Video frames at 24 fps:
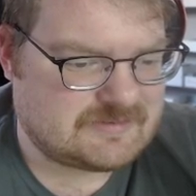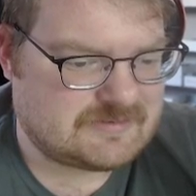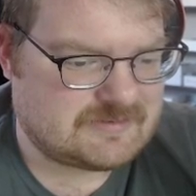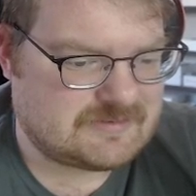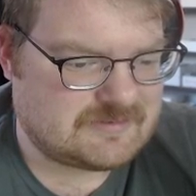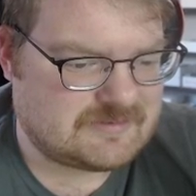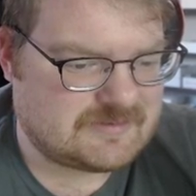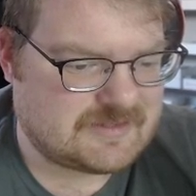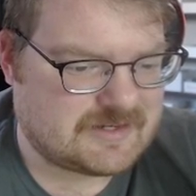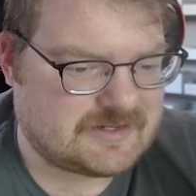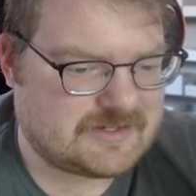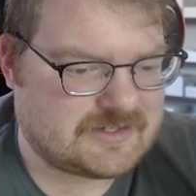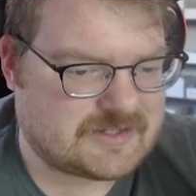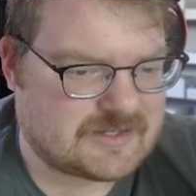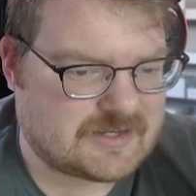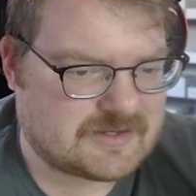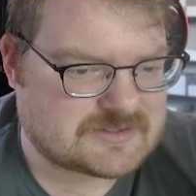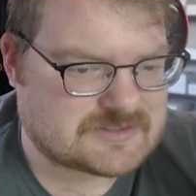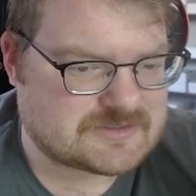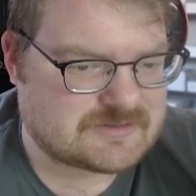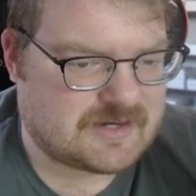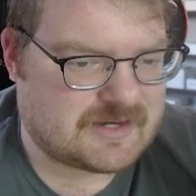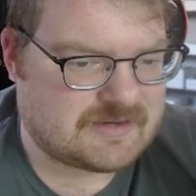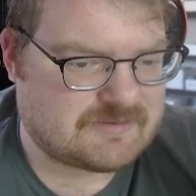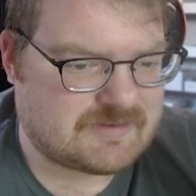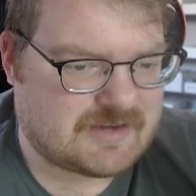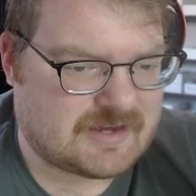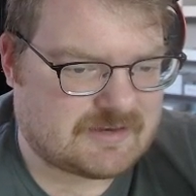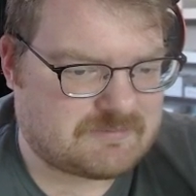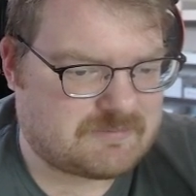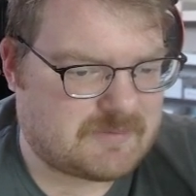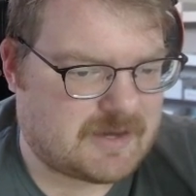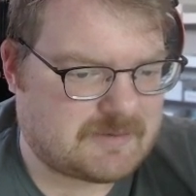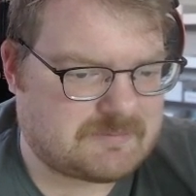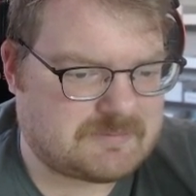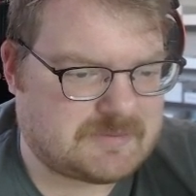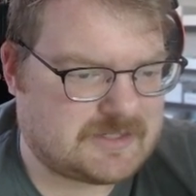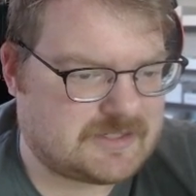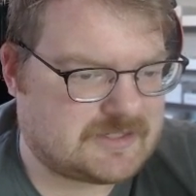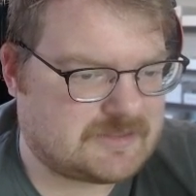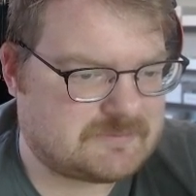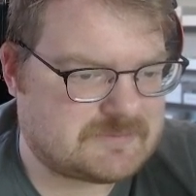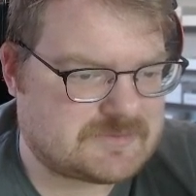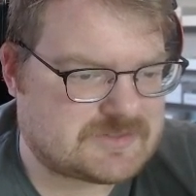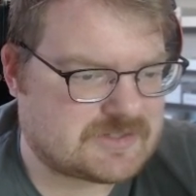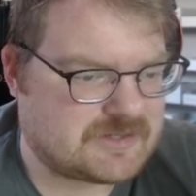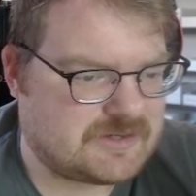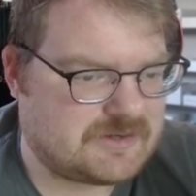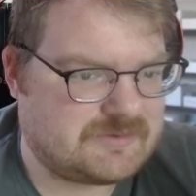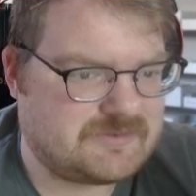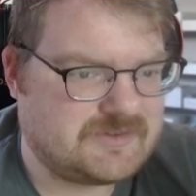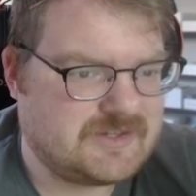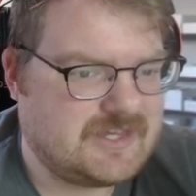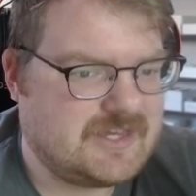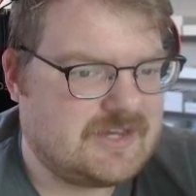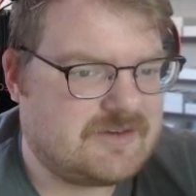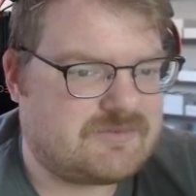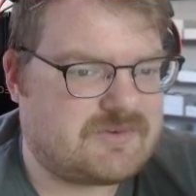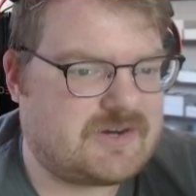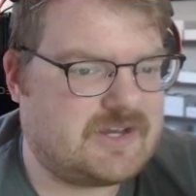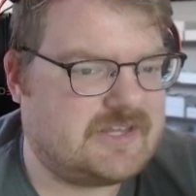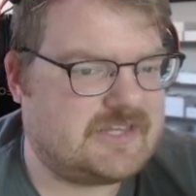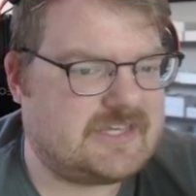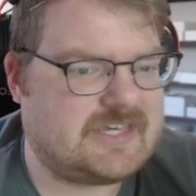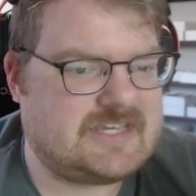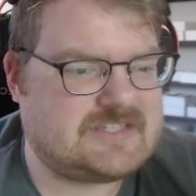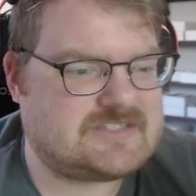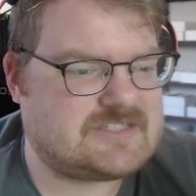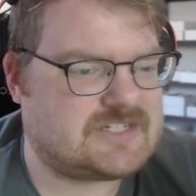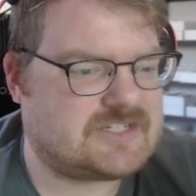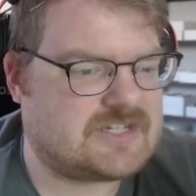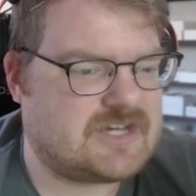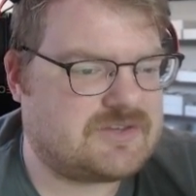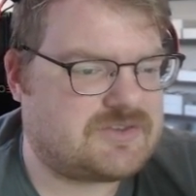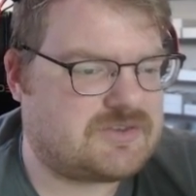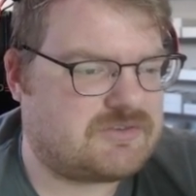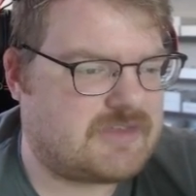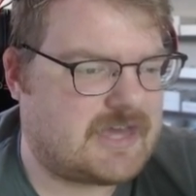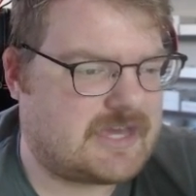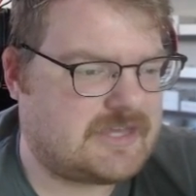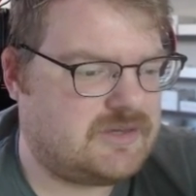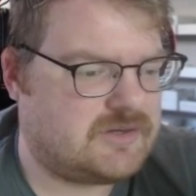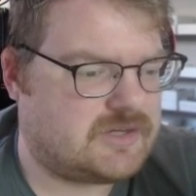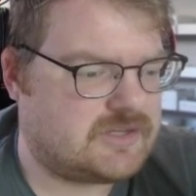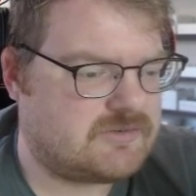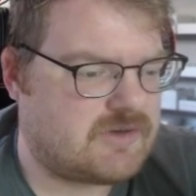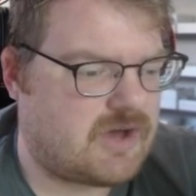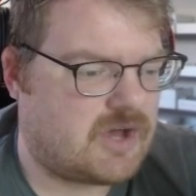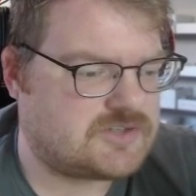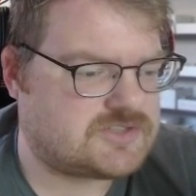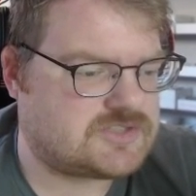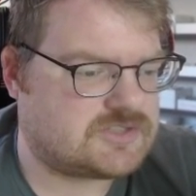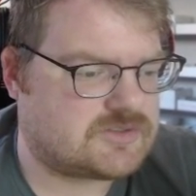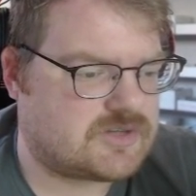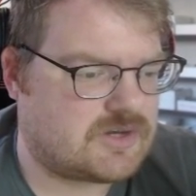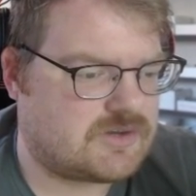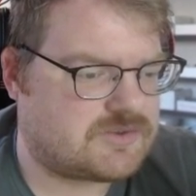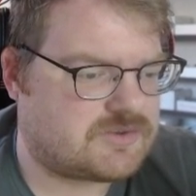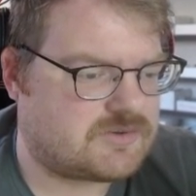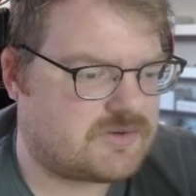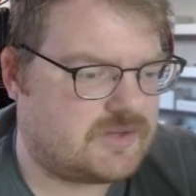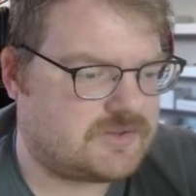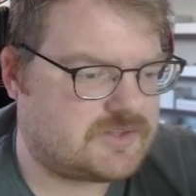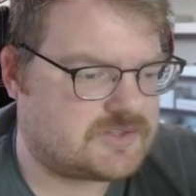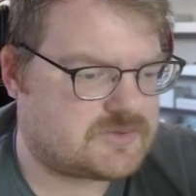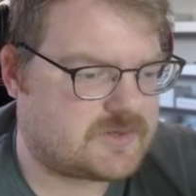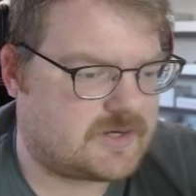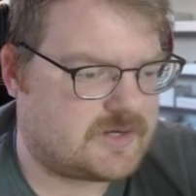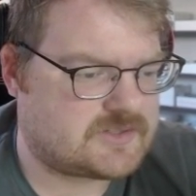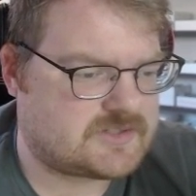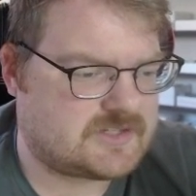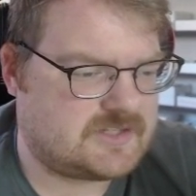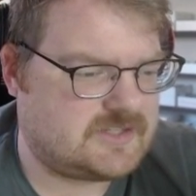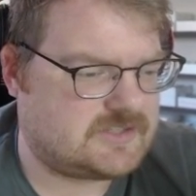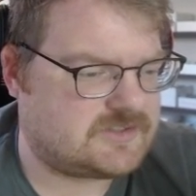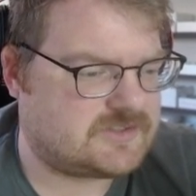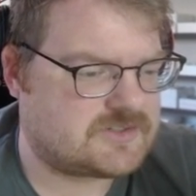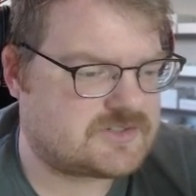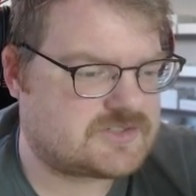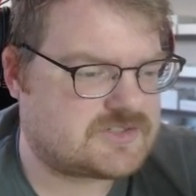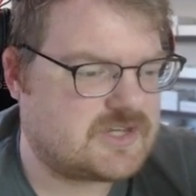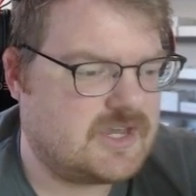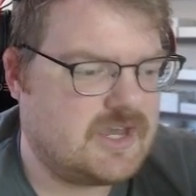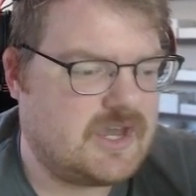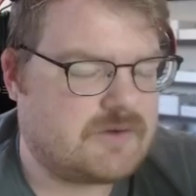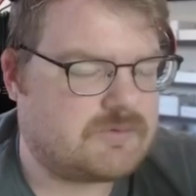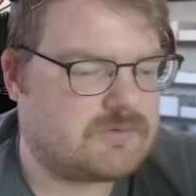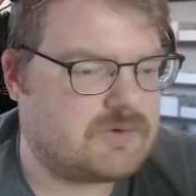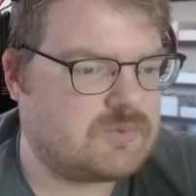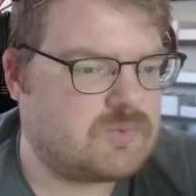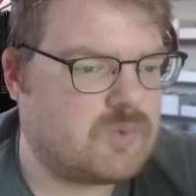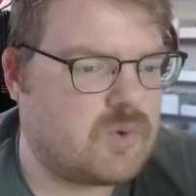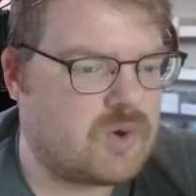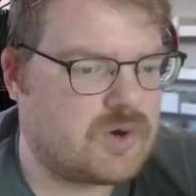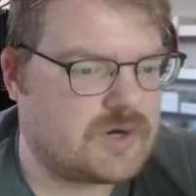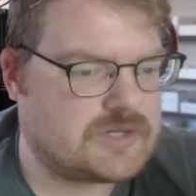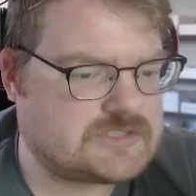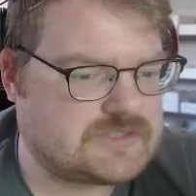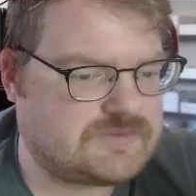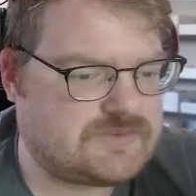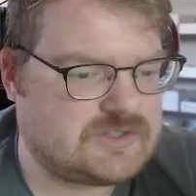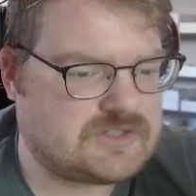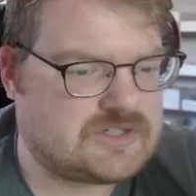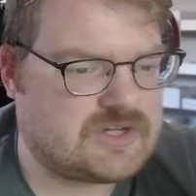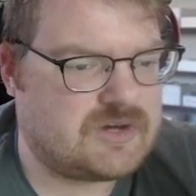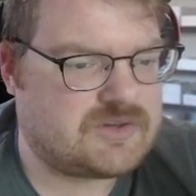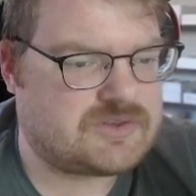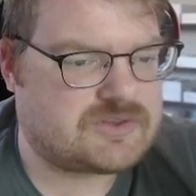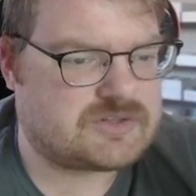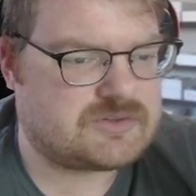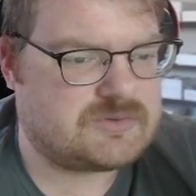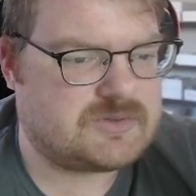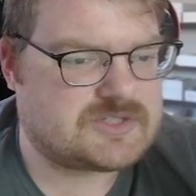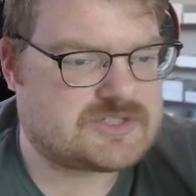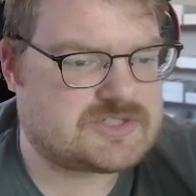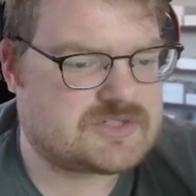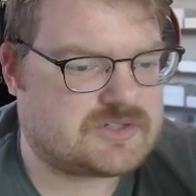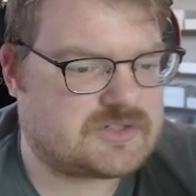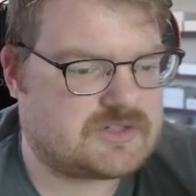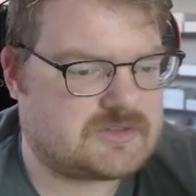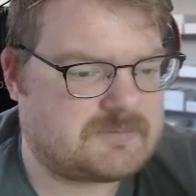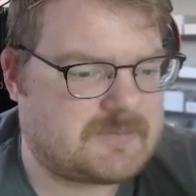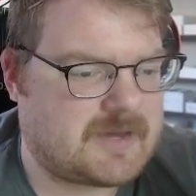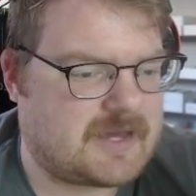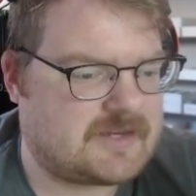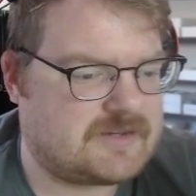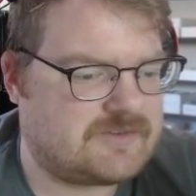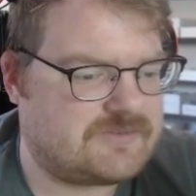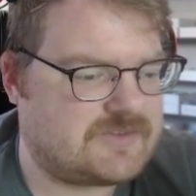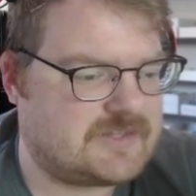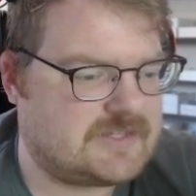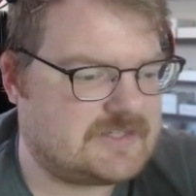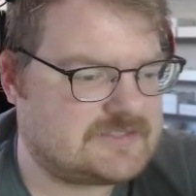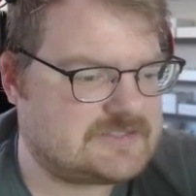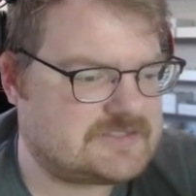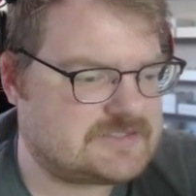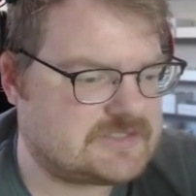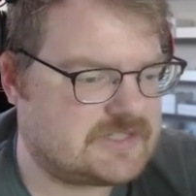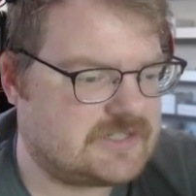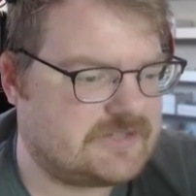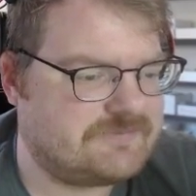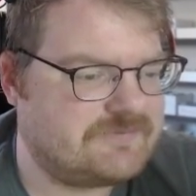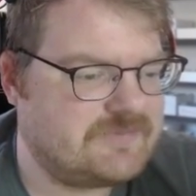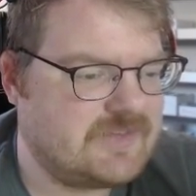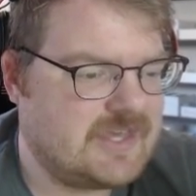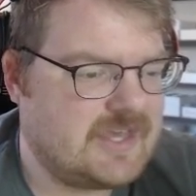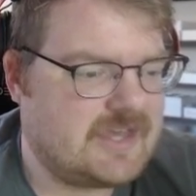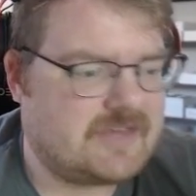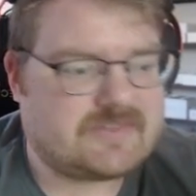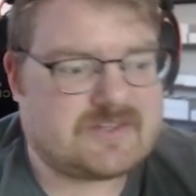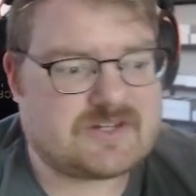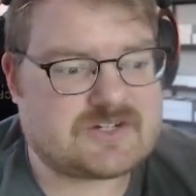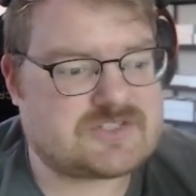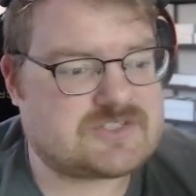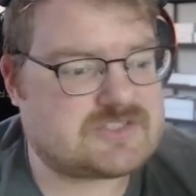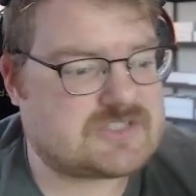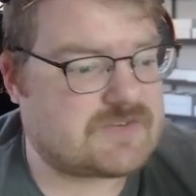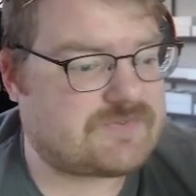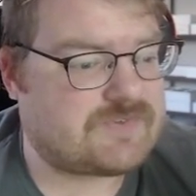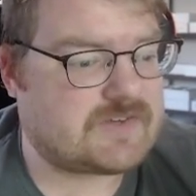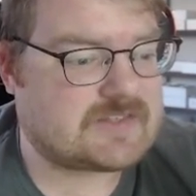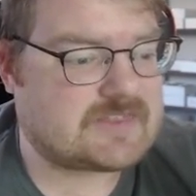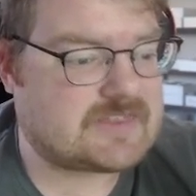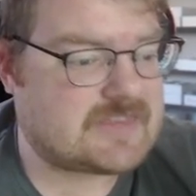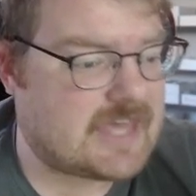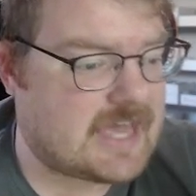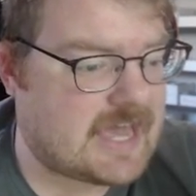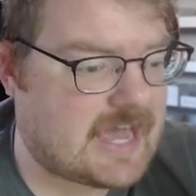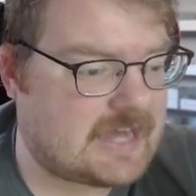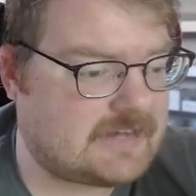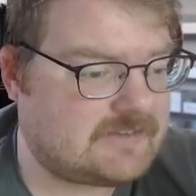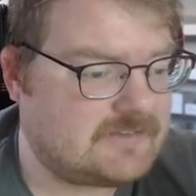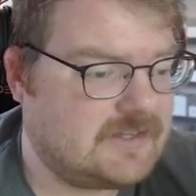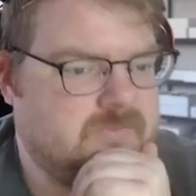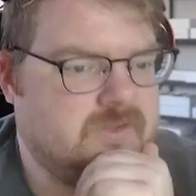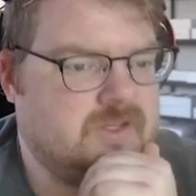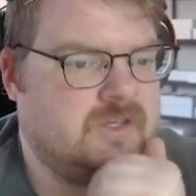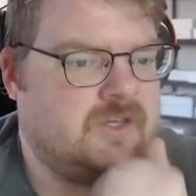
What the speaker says: There you go. So I beat him. So really easy to go through that. You can also go through all the trainers. I think there's rewards if you go through a certain amount of this. So there's stuff like that.